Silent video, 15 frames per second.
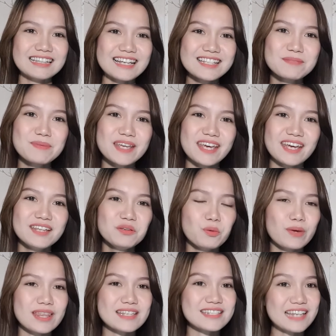Let's
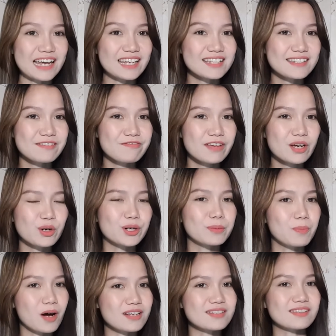begin with the scientific or
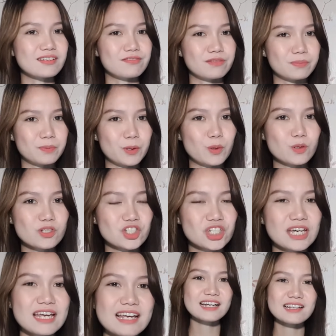positive
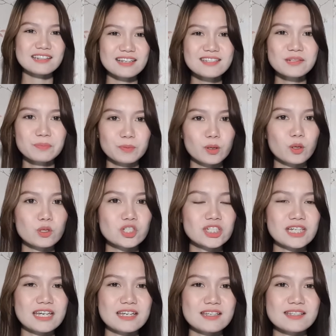approach. This
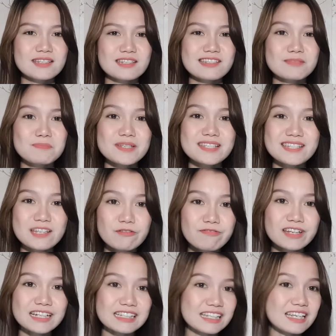approach is
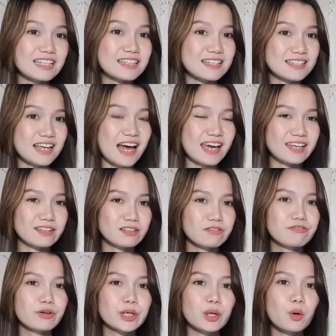specifically designed
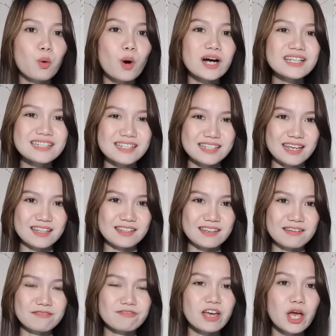for
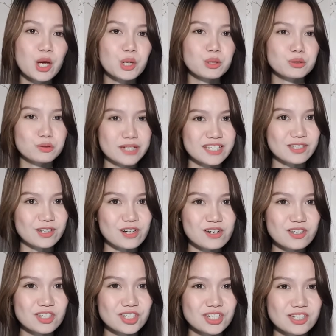quantitative
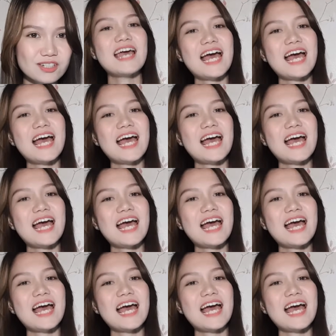research.